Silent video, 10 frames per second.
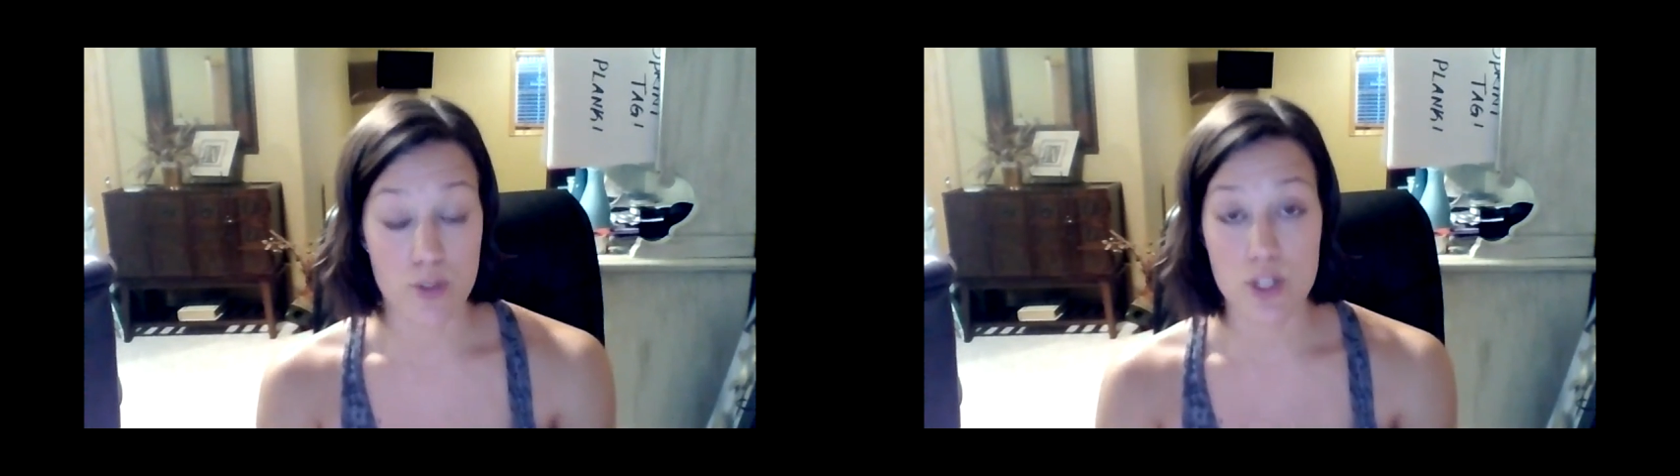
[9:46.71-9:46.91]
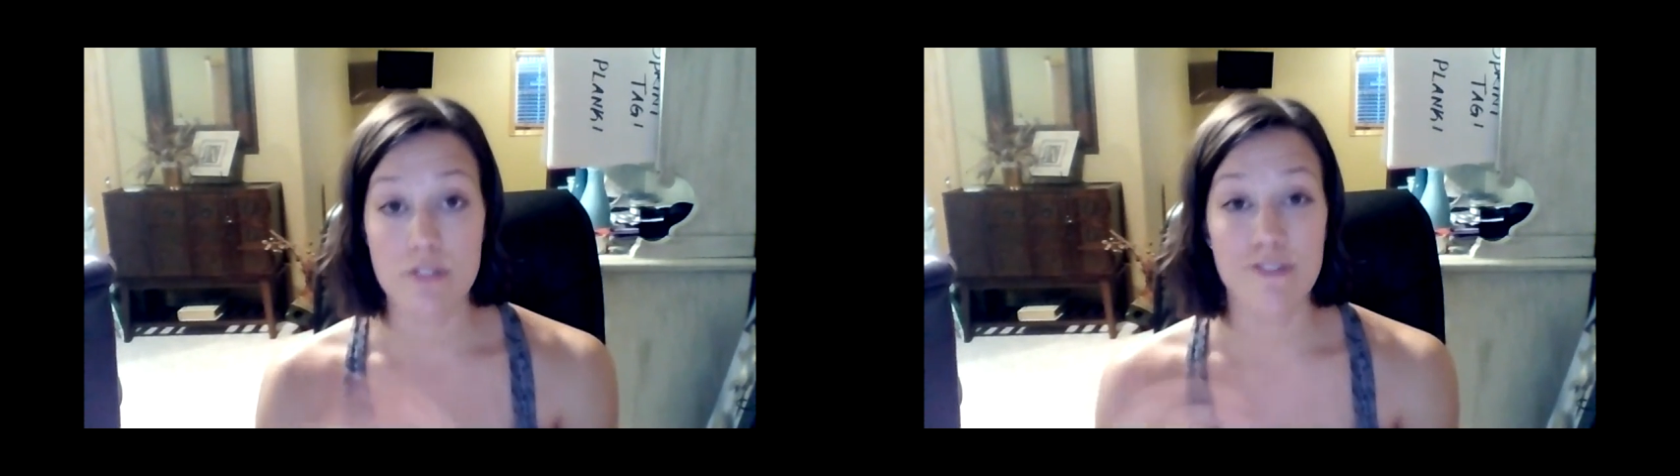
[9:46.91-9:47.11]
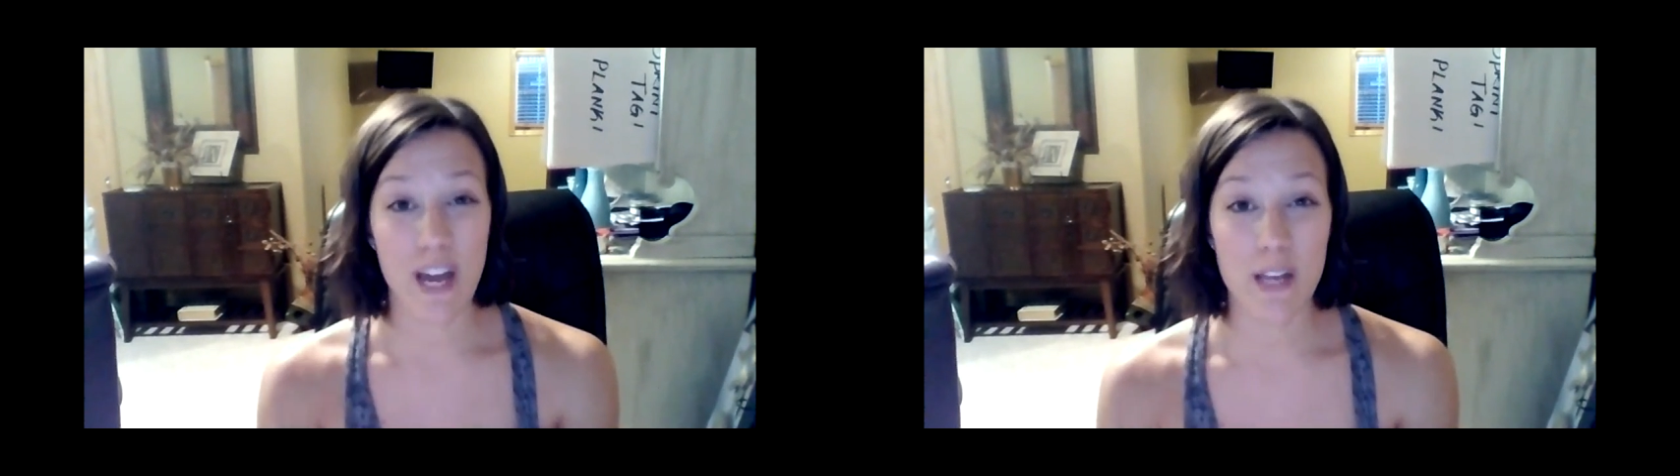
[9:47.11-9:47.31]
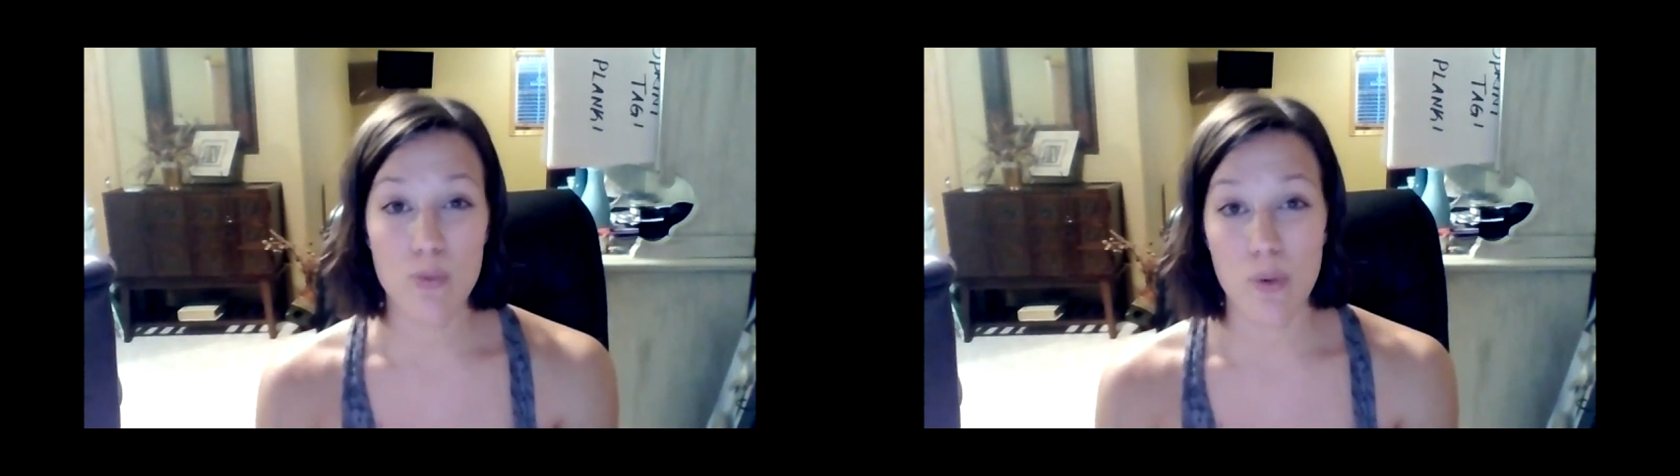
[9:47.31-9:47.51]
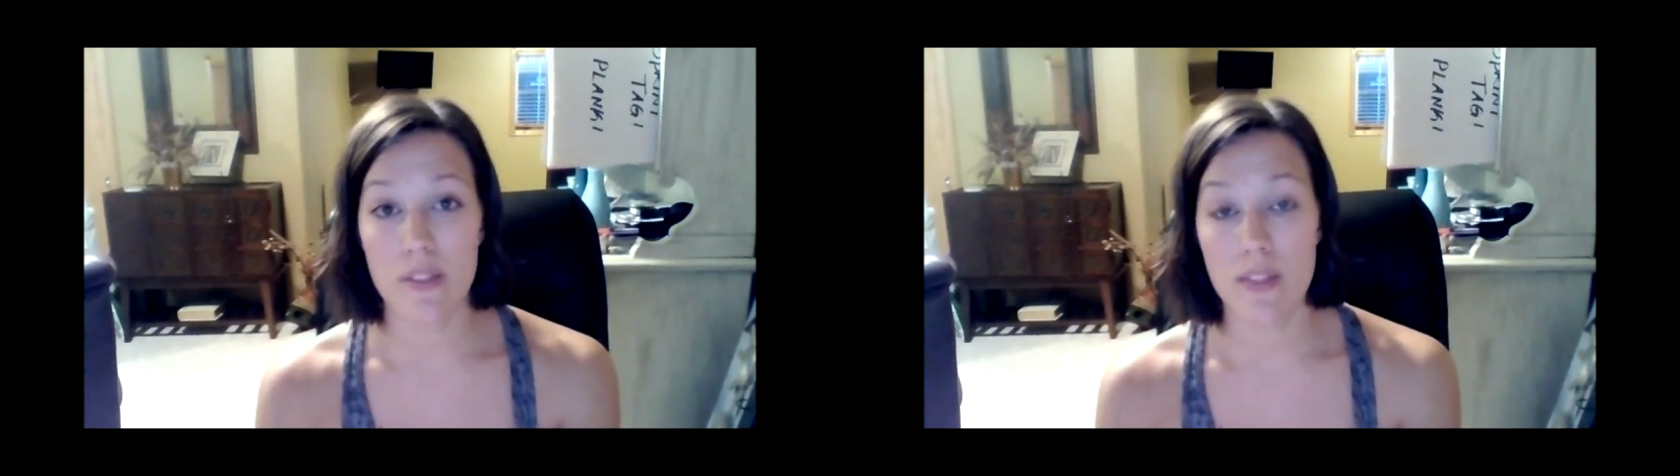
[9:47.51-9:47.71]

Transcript: Just find one